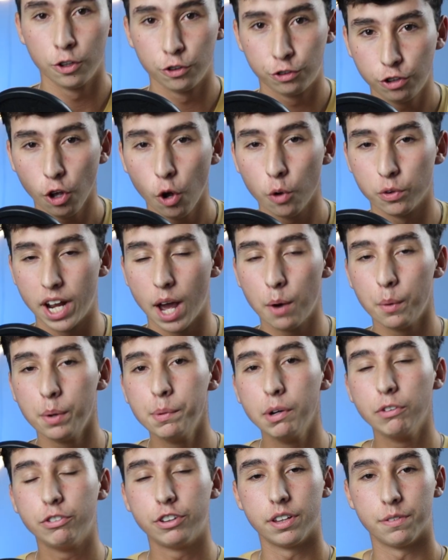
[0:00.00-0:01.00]
So now we
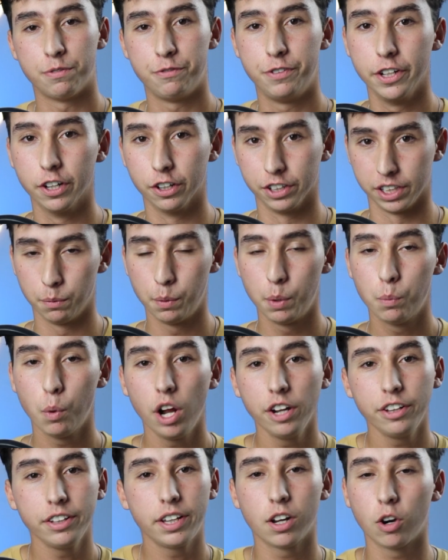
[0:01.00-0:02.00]
move to the field, and we
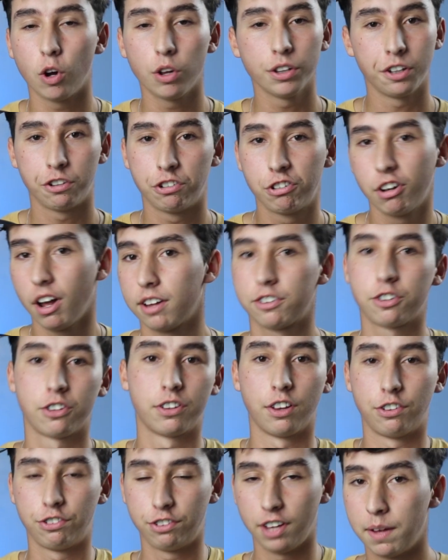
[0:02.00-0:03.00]
wanted to get all these shots on
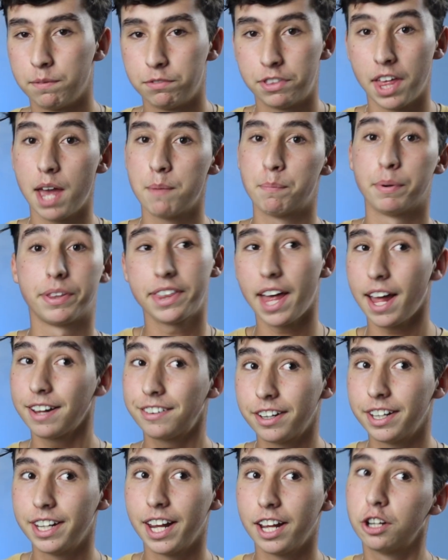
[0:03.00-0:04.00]
the same day, but that
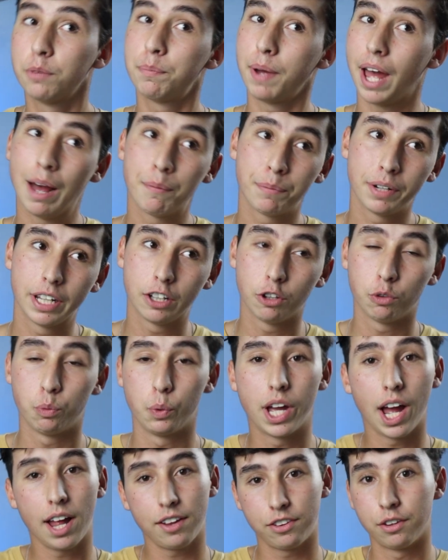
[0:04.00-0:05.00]
didn't end up happening because we
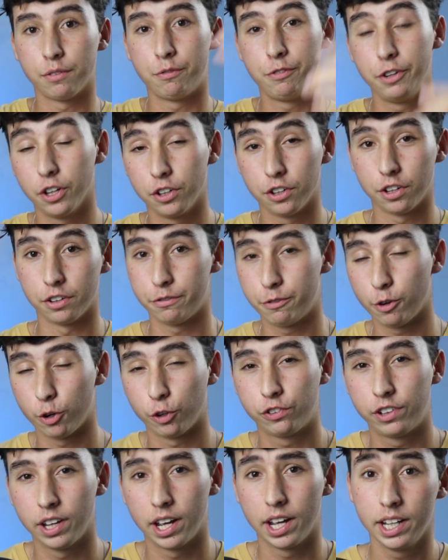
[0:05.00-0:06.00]
got to the field on the
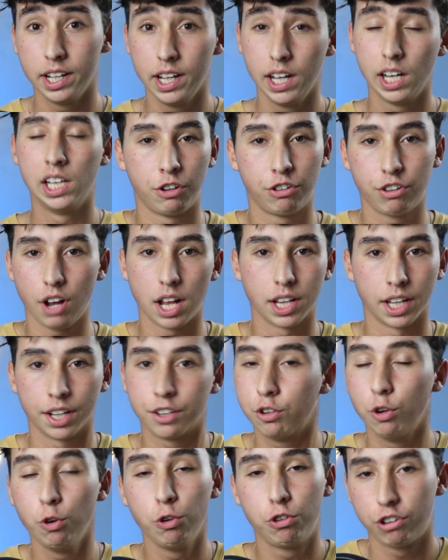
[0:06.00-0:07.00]
first day. We shot like
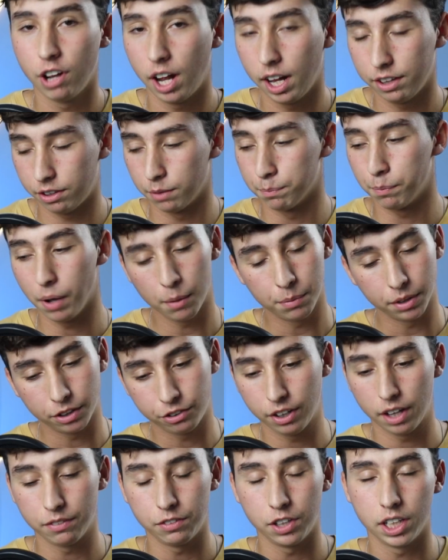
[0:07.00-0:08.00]
2 shots and public
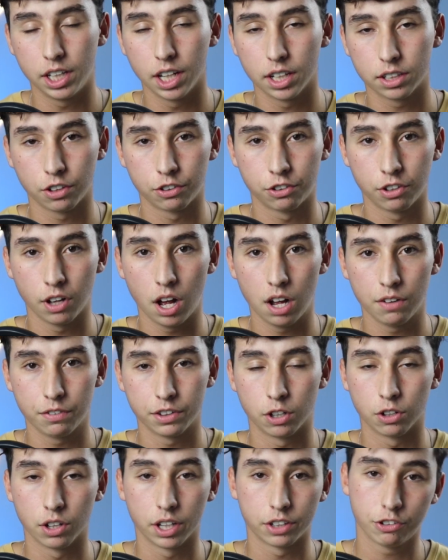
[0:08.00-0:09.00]
safety kicked us off,
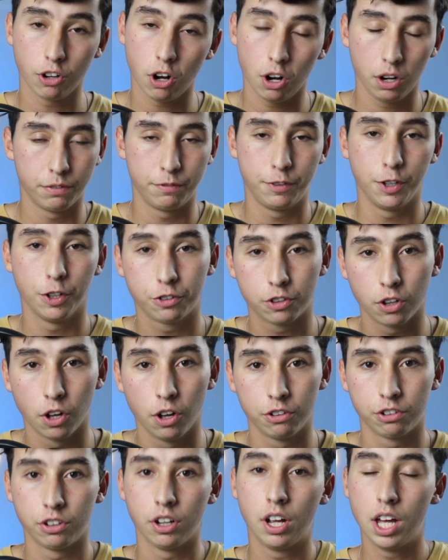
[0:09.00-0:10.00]
and they're like, sorry, field's
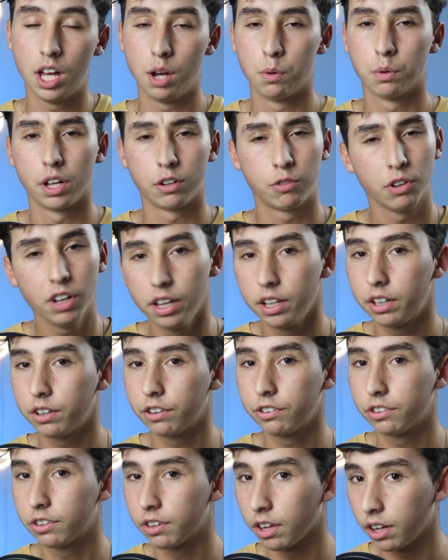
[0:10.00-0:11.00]
closed. We're like, really?
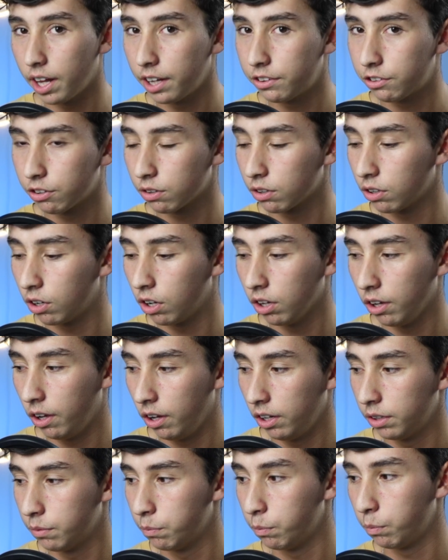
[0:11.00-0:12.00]
Because the lights are all
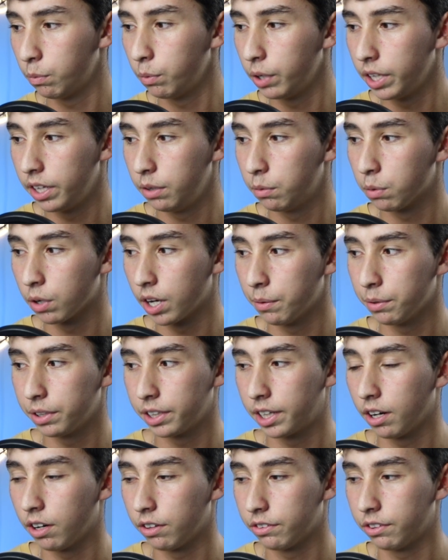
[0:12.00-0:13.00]
on and we were able to
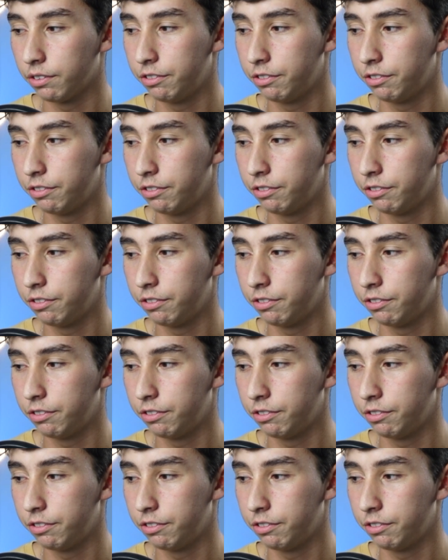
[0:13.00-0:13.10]
get onto